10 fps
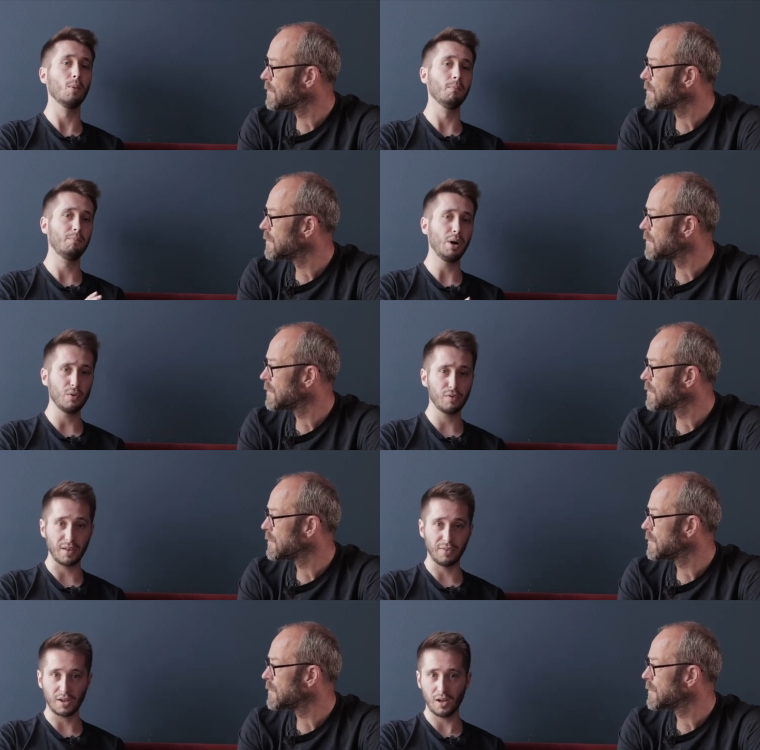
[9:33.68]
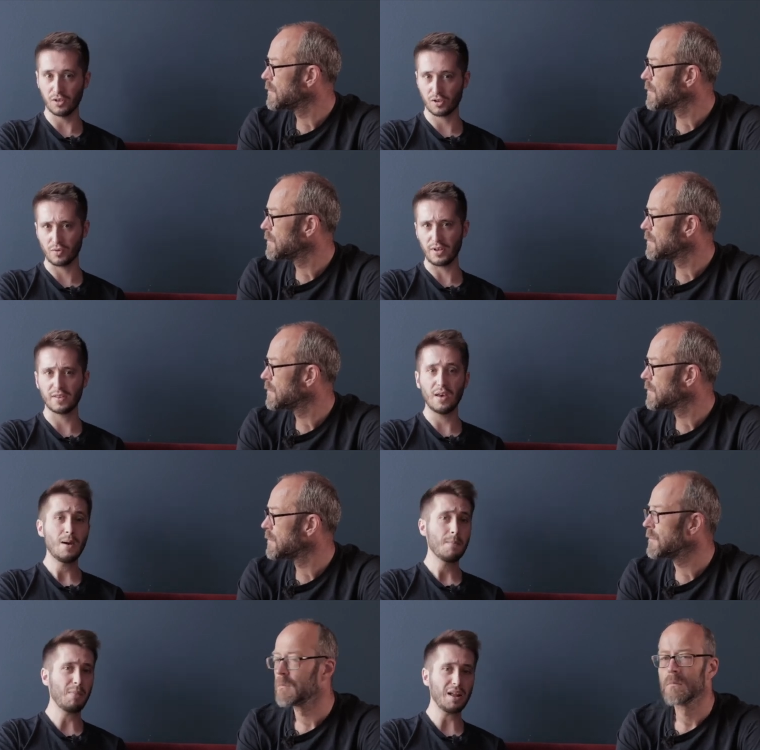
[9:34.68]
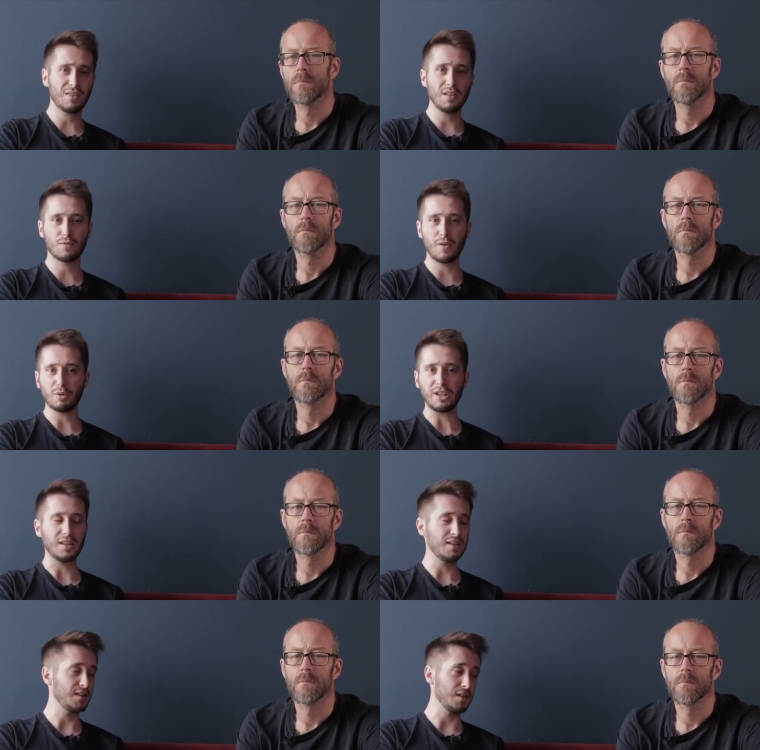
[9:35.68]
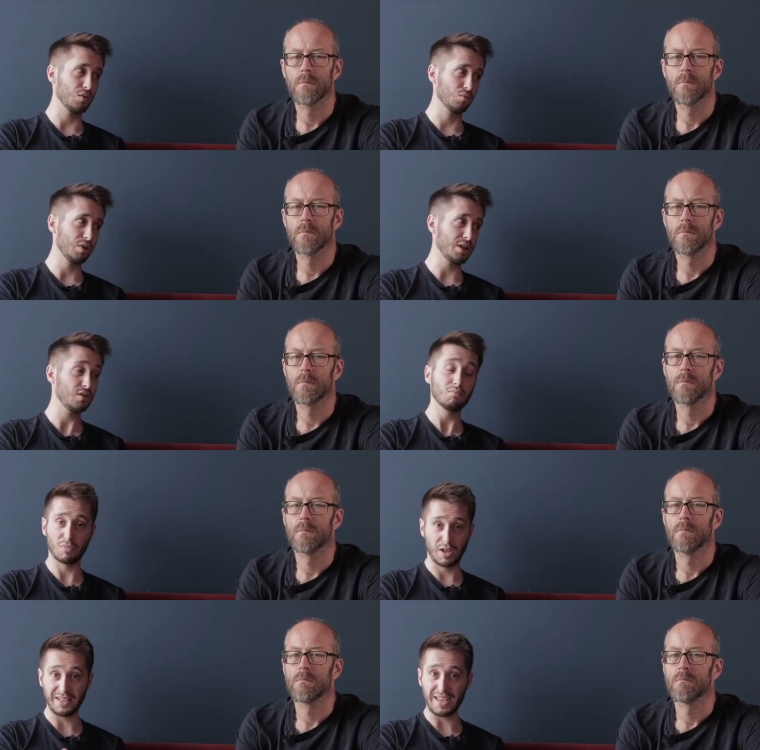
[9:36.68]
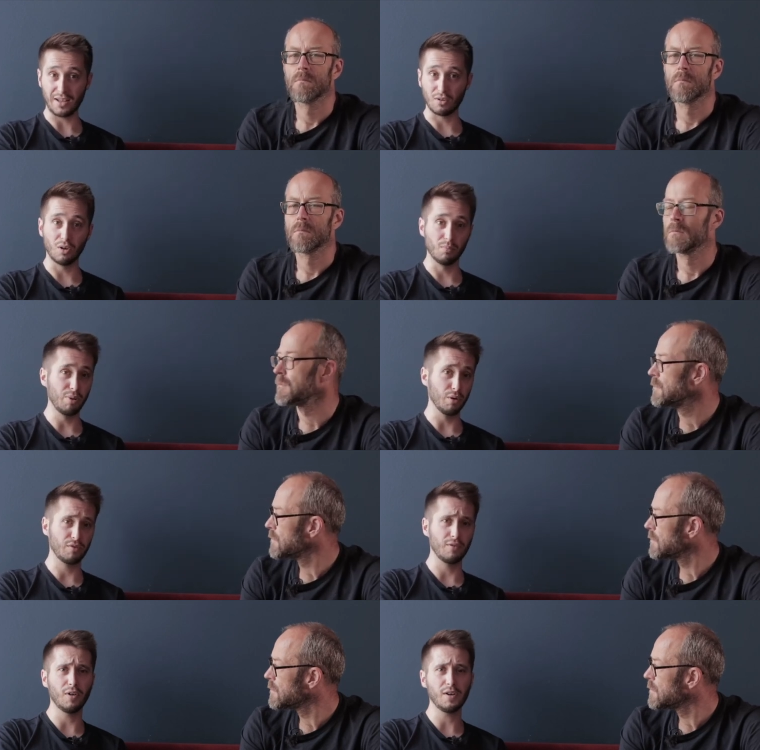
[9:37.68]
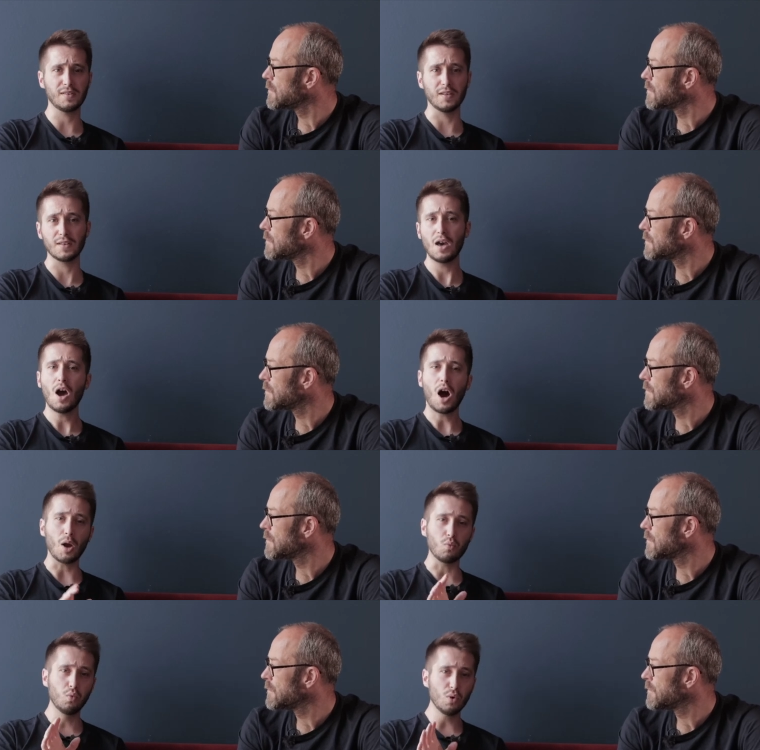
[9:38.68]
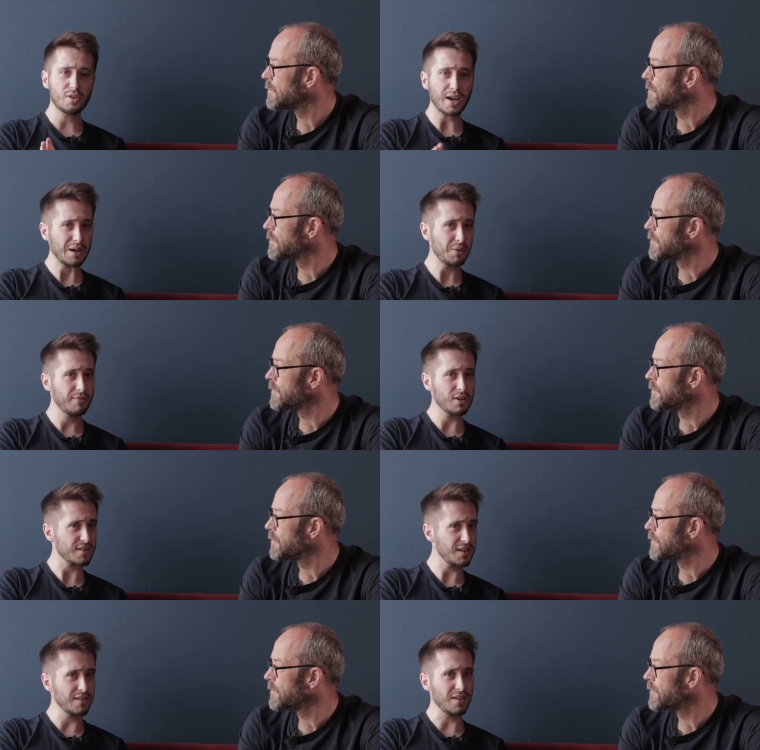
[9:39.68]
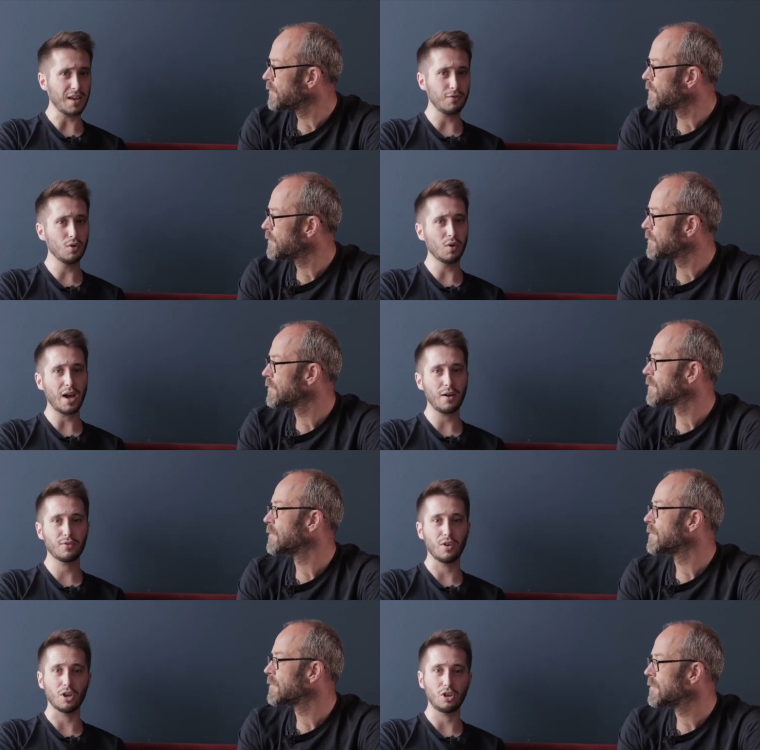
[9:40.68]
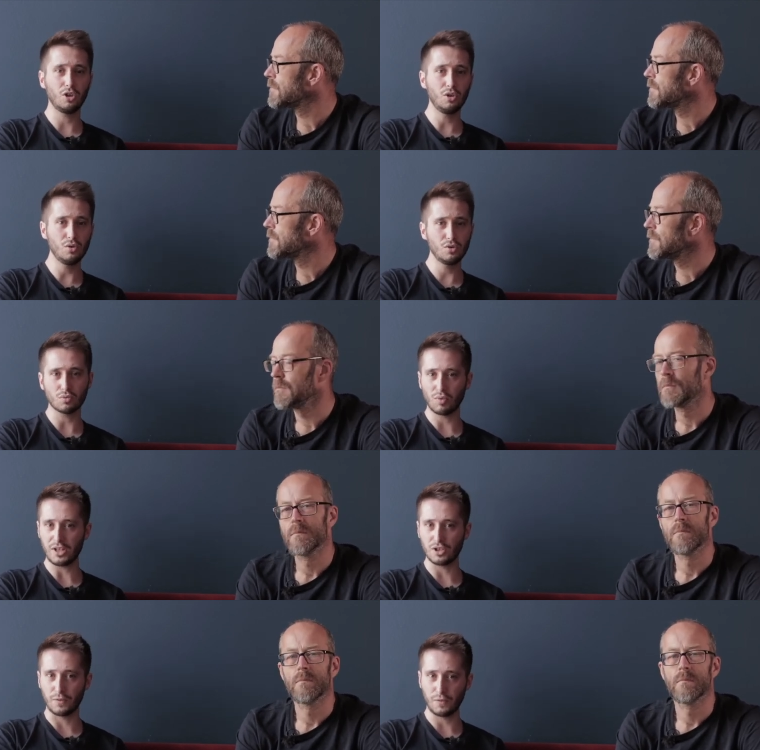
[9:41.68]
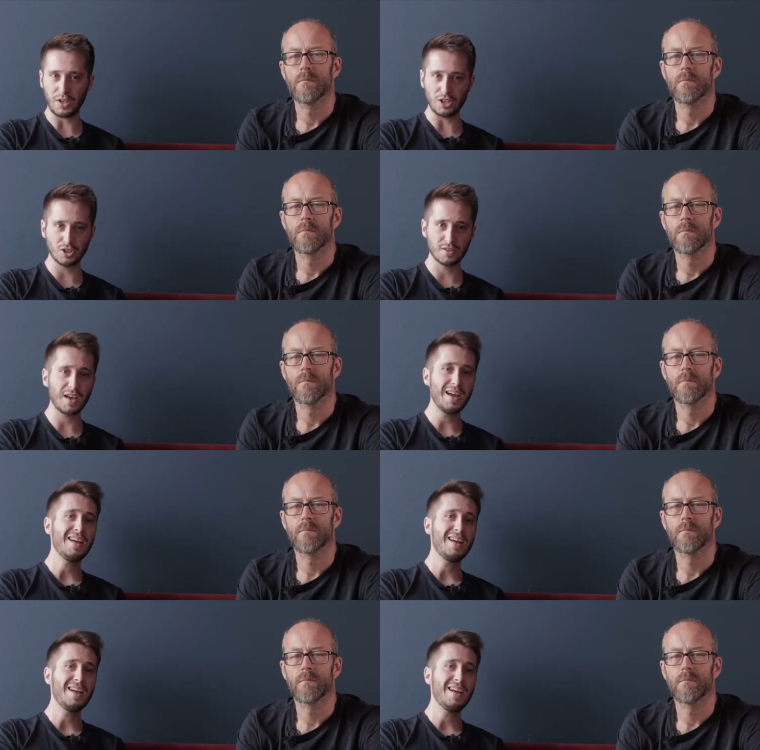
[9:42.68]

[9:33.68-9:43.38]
Speaker 1: on both, and the color screens make things very easy to read again on both devices. I would, however, say that if you're after a huge range of features,